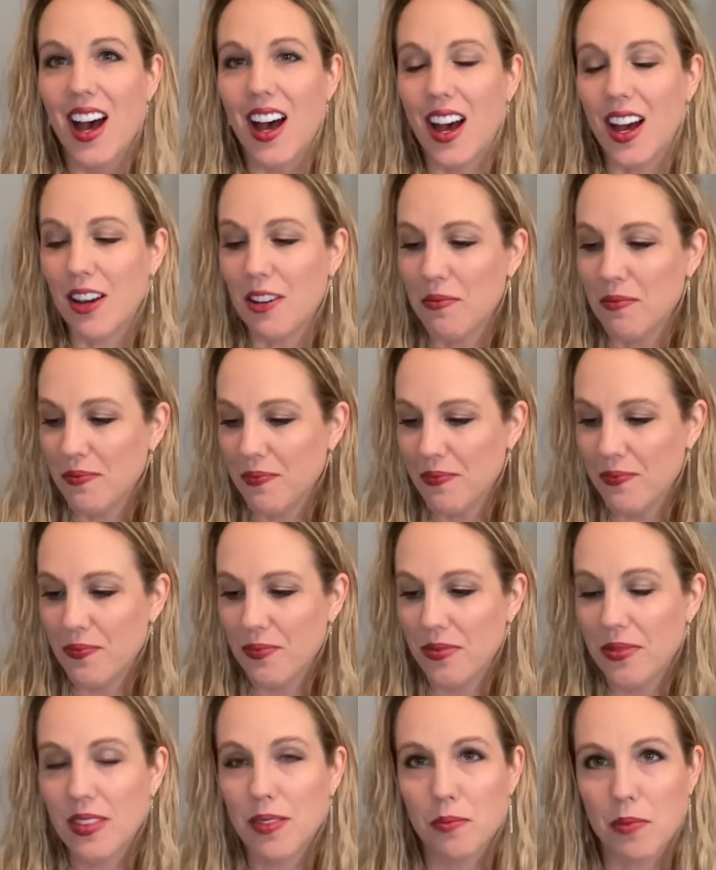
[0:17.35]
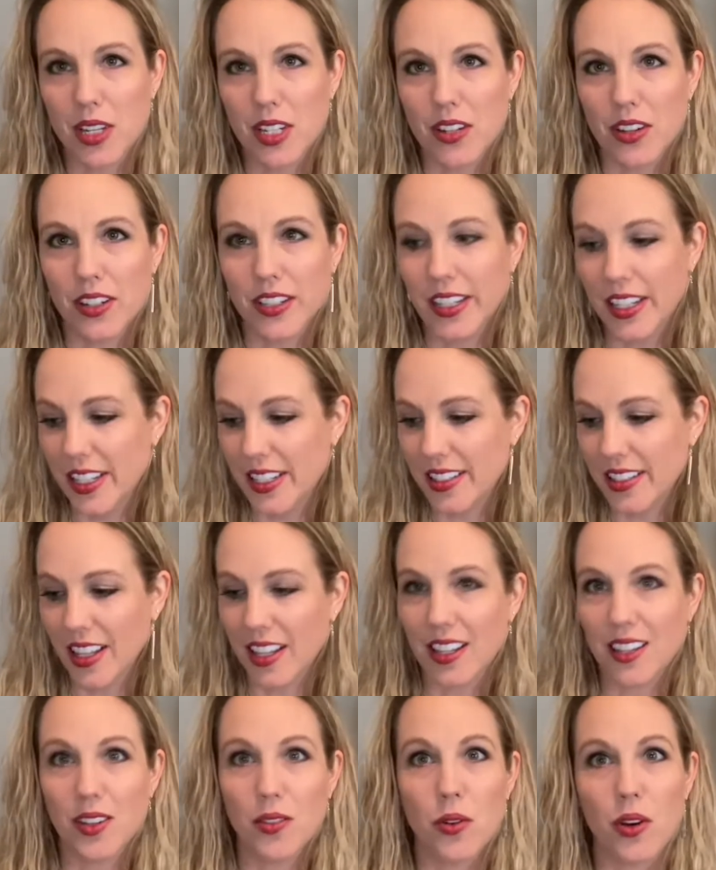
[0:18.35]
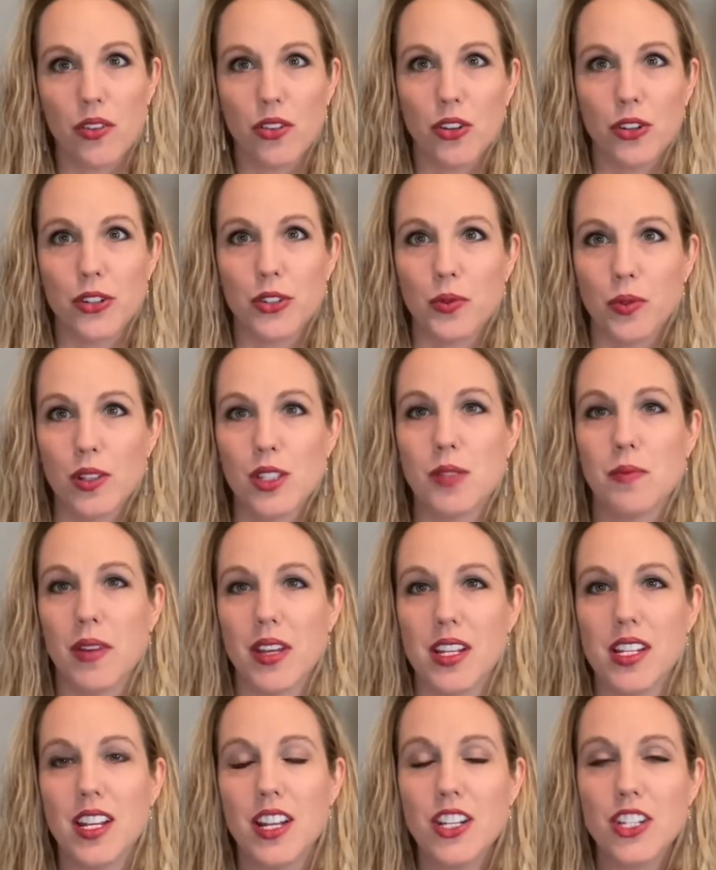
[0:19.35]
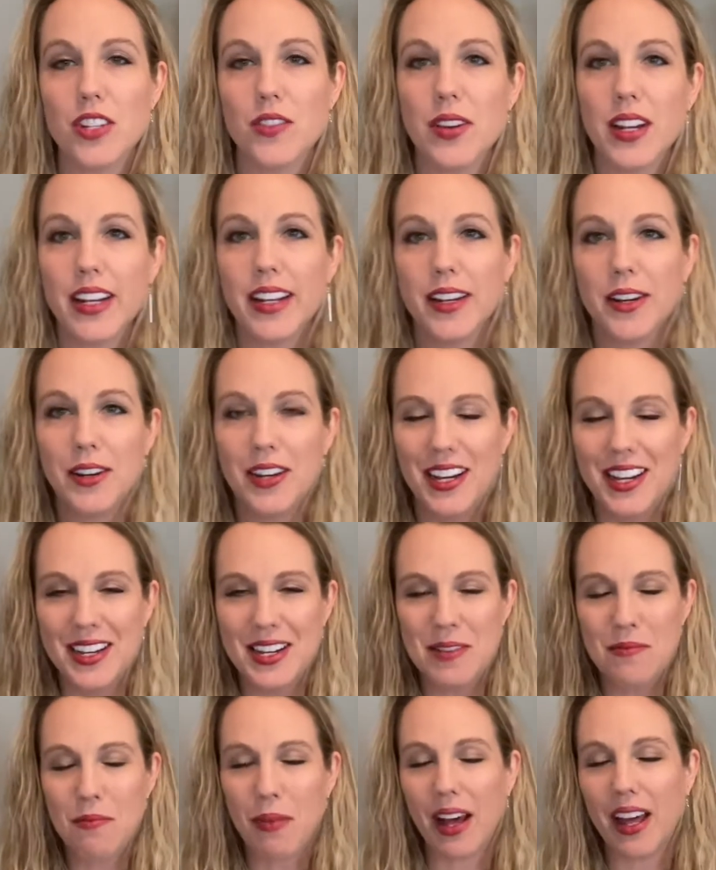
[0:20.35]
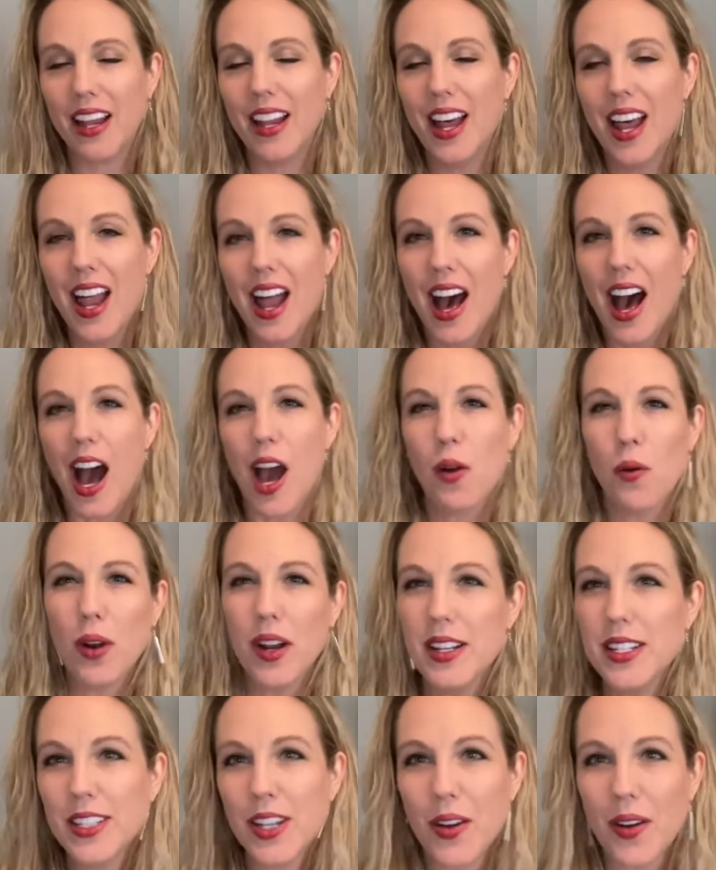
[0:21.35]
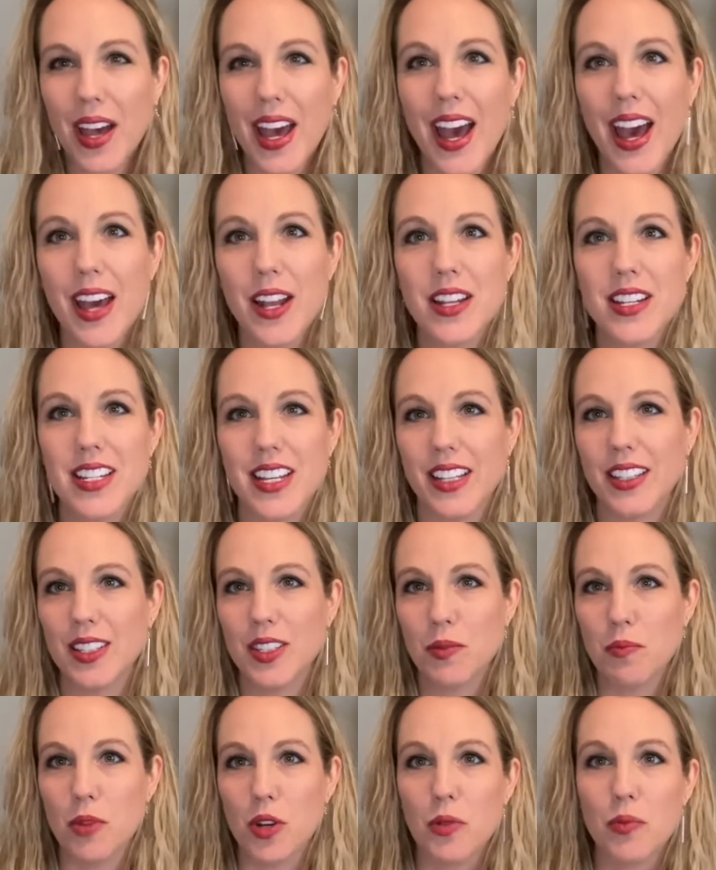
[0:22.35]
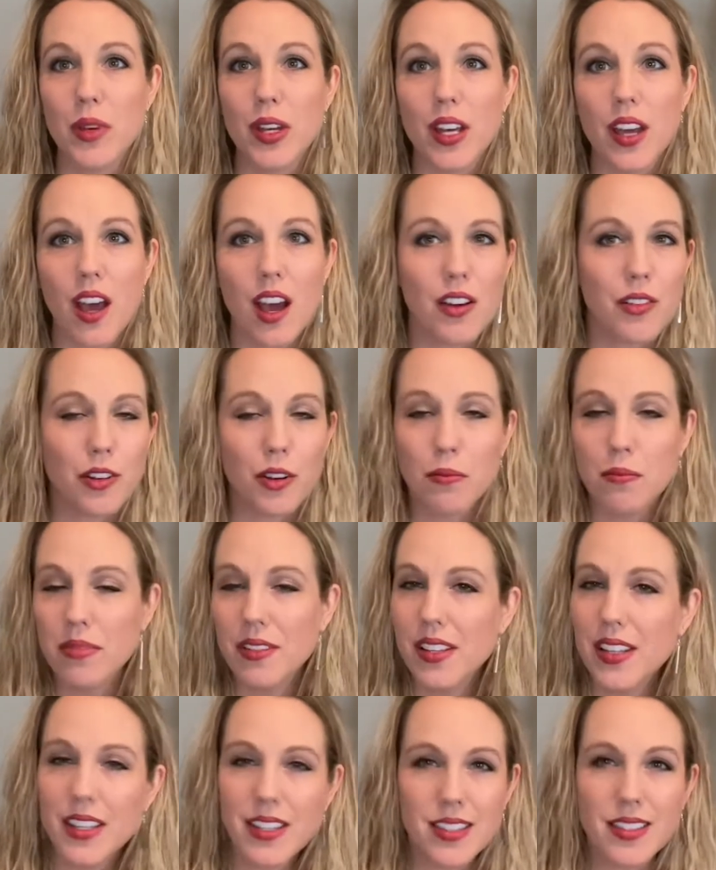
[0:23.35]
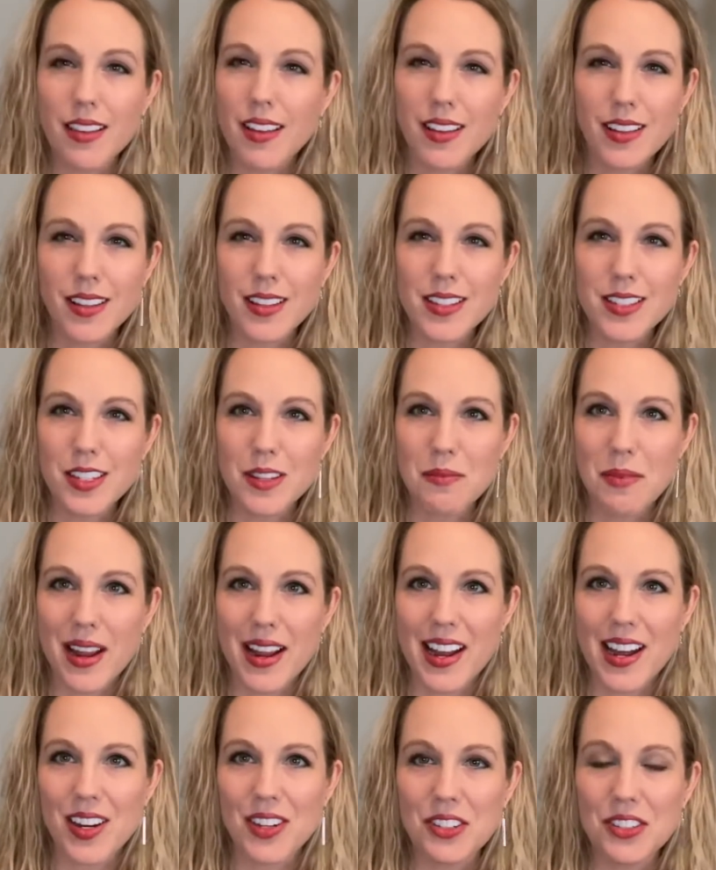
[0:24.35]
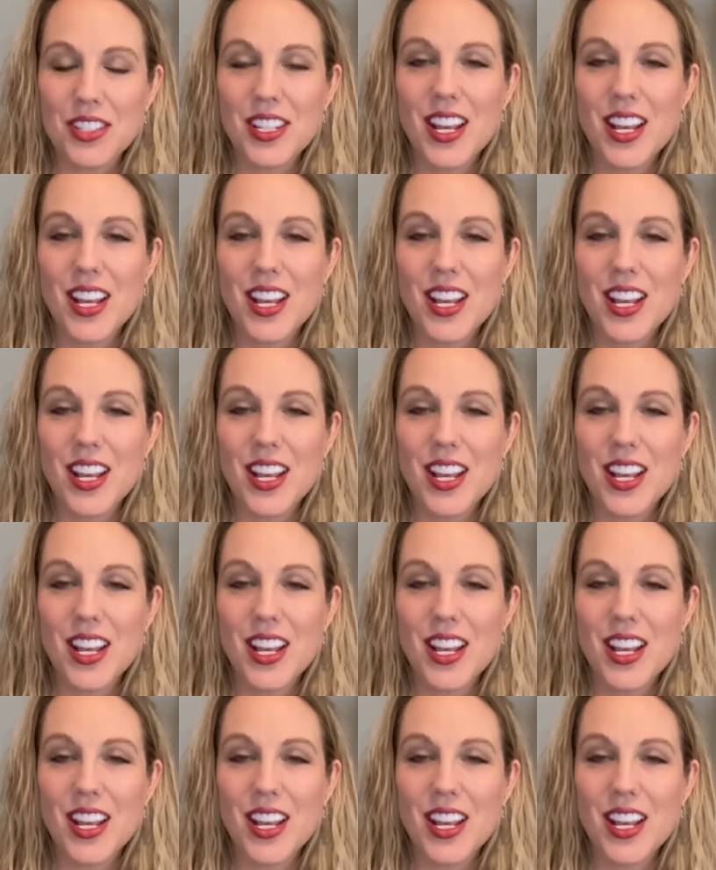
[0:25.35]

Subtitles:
Um, my dog, he's like, of course, wants my attention right now. But I wanted to go ahead and take this moment of complete silence in my house